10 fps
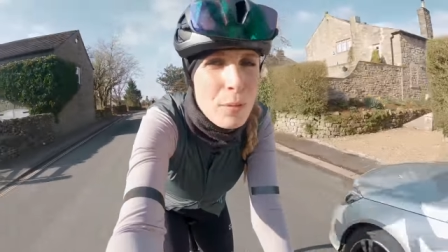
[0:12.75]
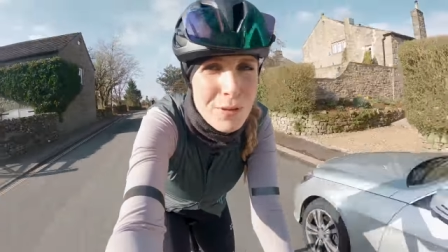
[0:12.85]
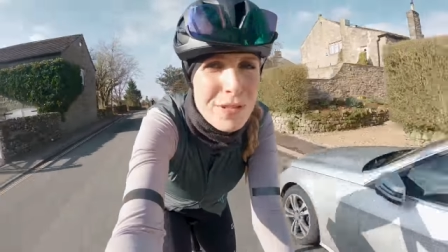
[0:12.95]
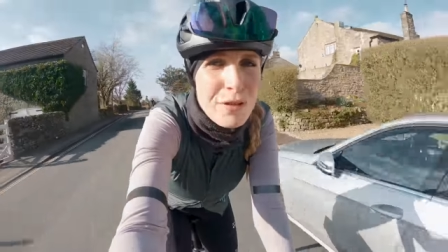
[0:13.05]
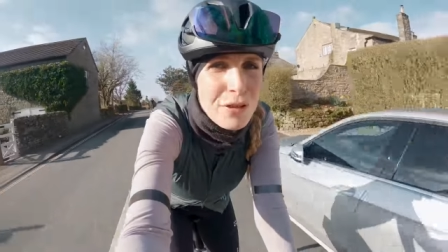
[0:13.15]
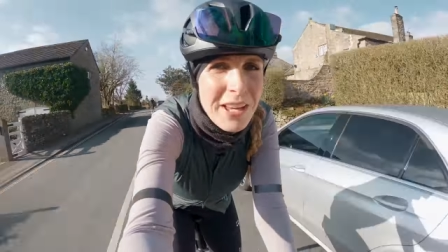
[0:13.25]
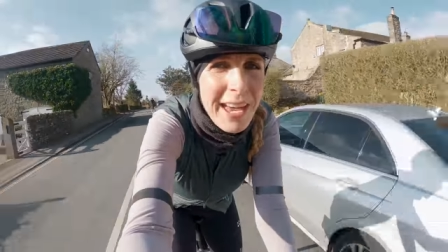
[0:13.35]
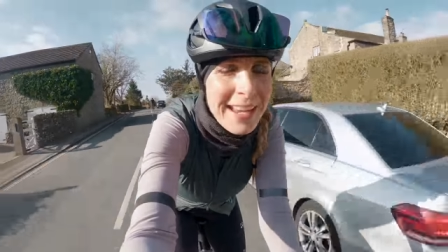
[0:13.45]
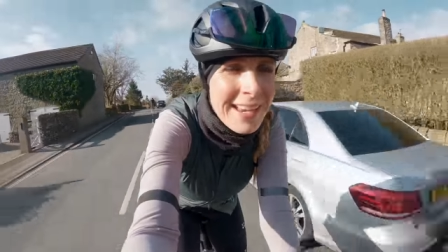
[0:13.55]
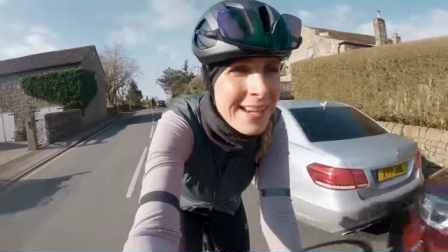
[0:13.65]
beautiful
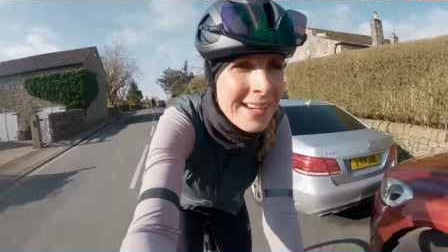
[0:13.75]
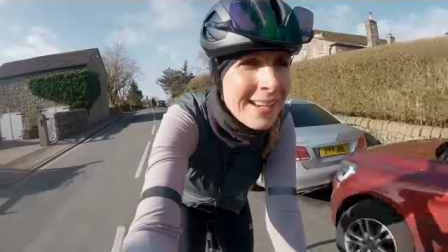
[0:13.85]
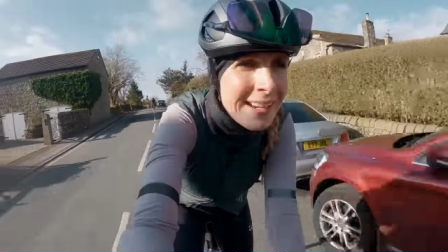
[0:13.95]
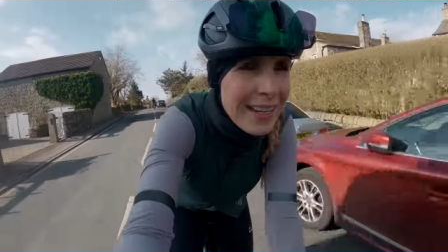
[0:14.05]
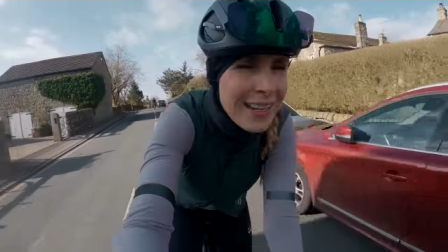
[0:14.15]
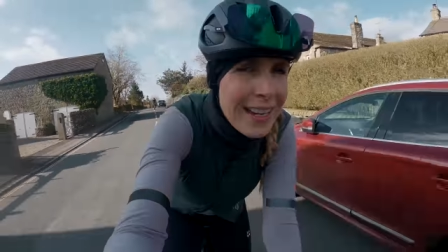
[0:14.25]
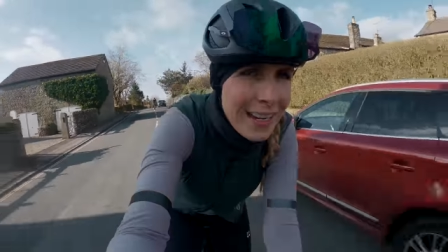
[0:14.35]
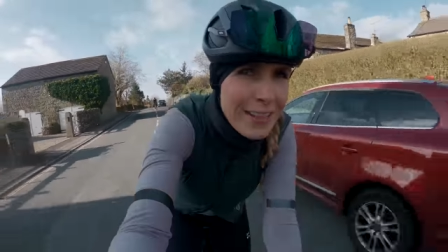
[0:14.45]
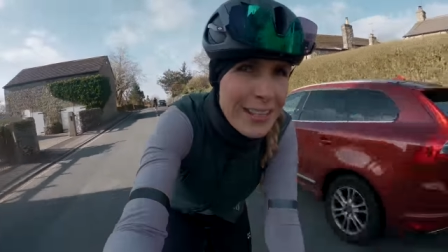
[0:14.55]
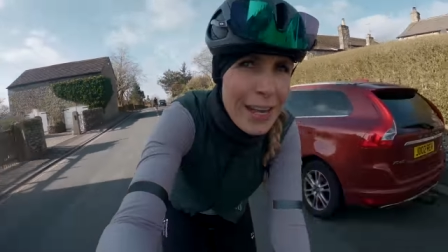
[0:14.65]
day
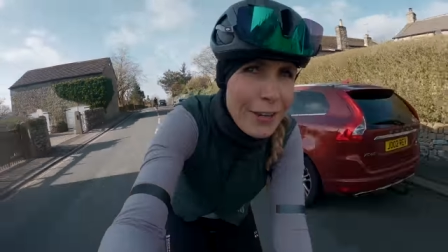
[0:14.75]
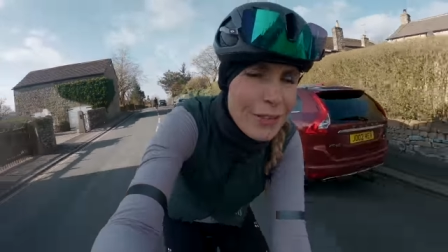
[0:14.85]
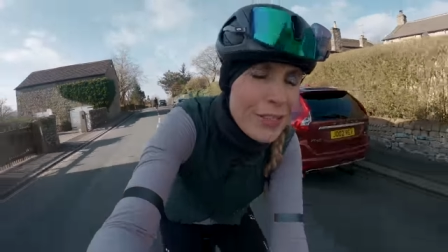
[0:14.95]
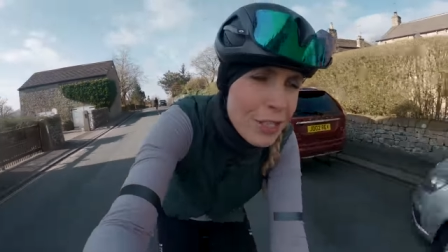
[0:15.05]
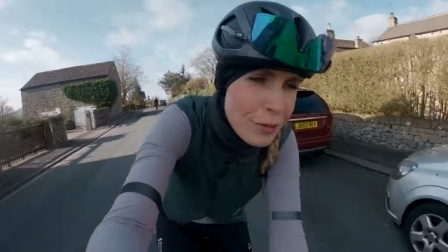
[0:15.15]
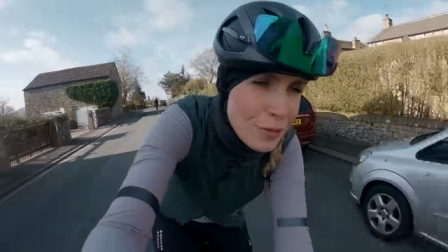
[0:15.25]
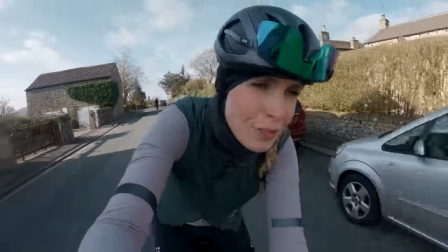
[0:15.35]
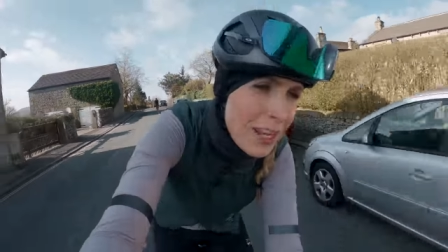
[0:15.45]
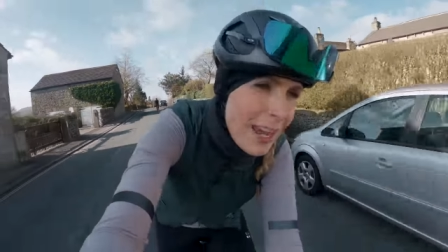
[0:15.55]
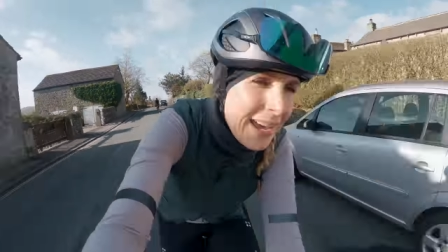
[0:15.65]
in the Dales,
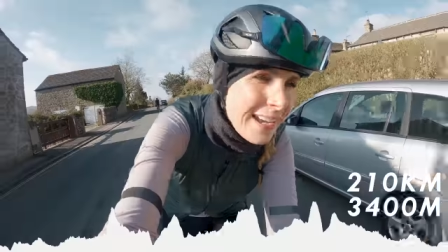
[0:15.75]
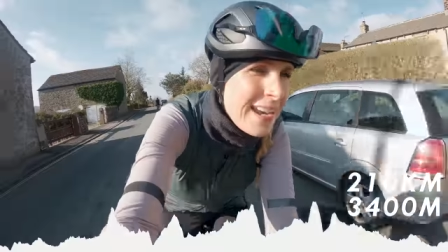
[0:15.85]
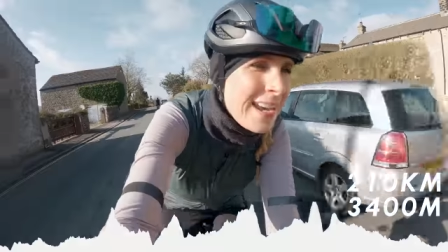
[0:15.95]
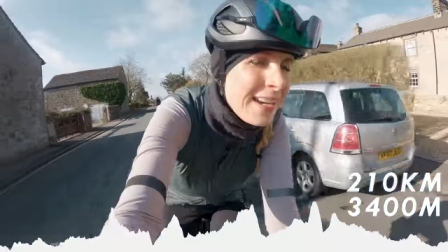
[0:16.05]
200k,